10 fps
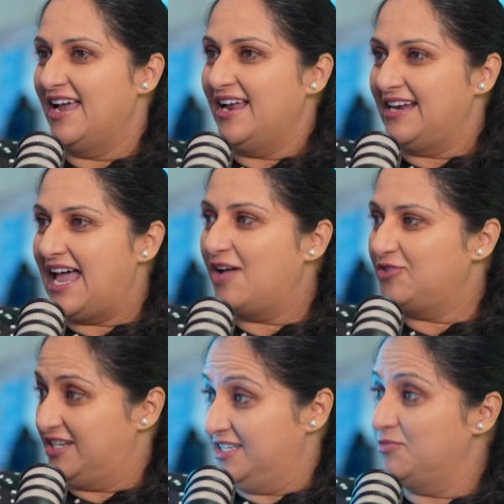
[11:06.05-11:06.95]
Now
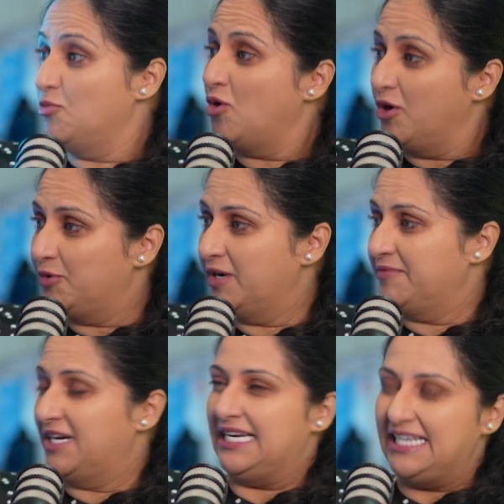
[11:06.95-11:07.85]
there is more
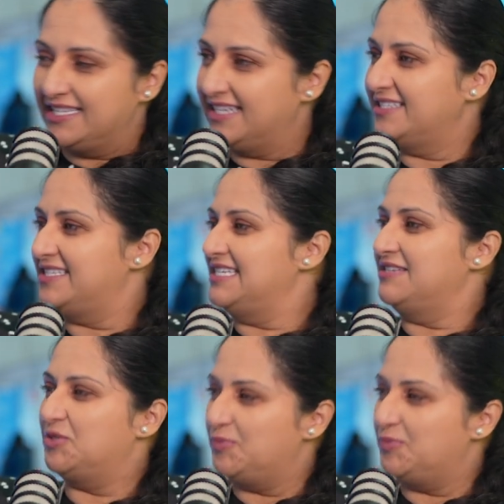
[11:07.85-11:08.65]
women leading teams,